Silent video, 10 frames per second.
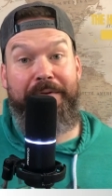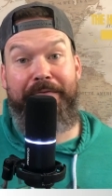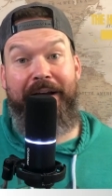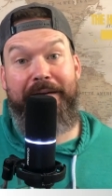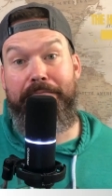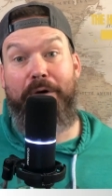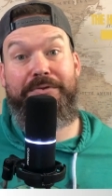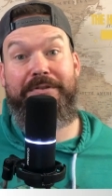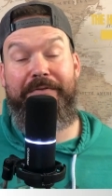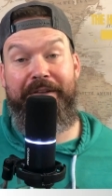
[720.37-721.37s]
In fact,
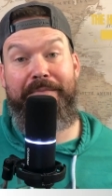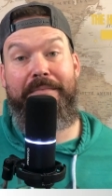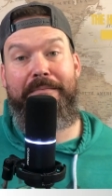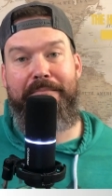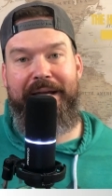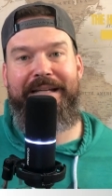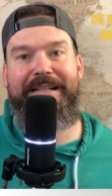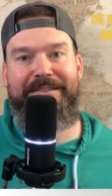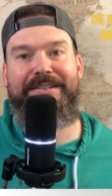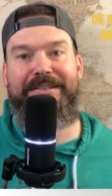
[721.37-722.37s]
most of them made
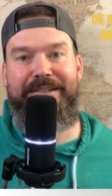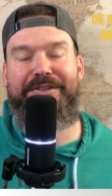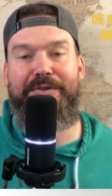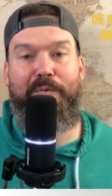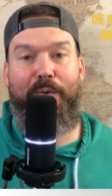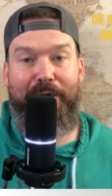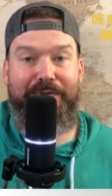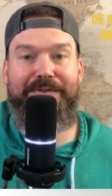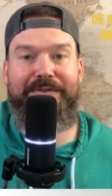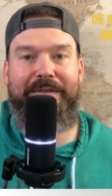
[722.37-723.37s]
his condition
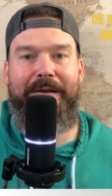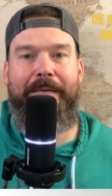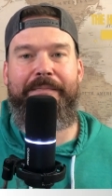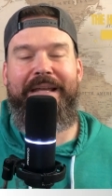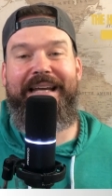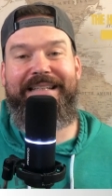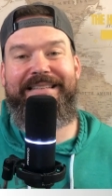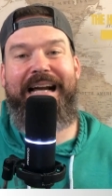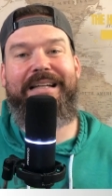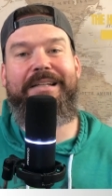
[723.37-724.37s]
worse. And
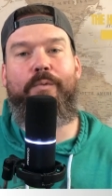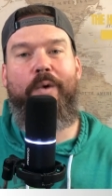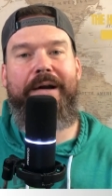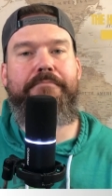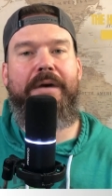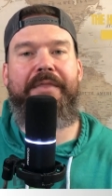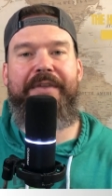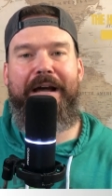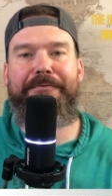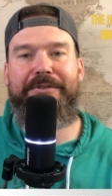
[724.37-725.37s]
exactly 1 month
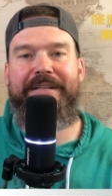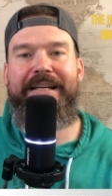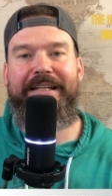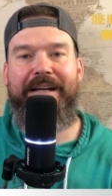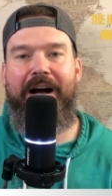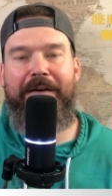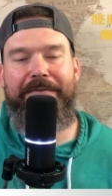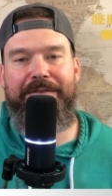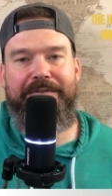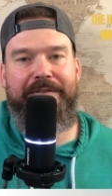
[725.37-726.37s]
after taking
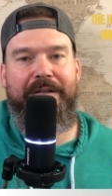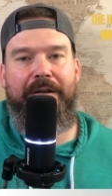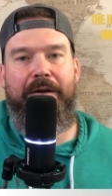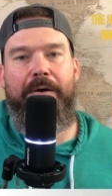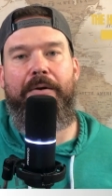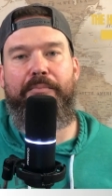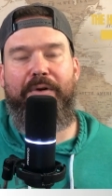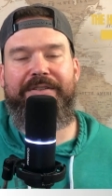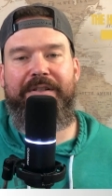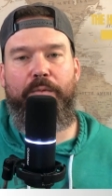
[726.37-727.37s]
office,
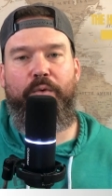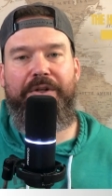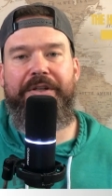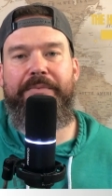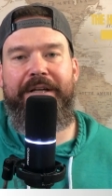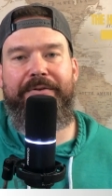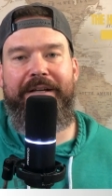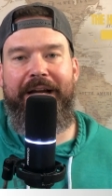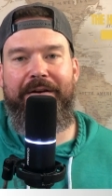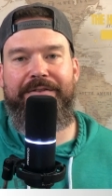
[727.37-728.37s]
President William
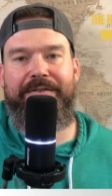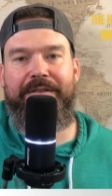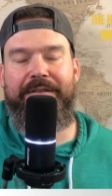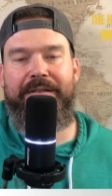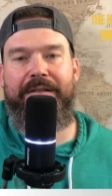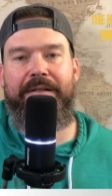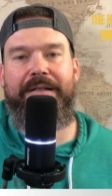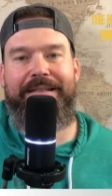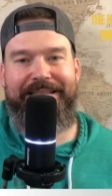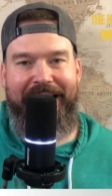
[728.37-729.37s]
Henry Harrison
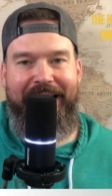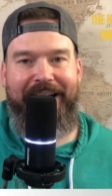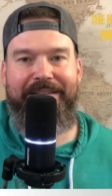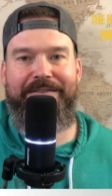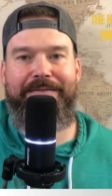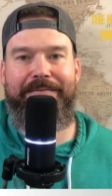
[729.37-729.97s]
dies,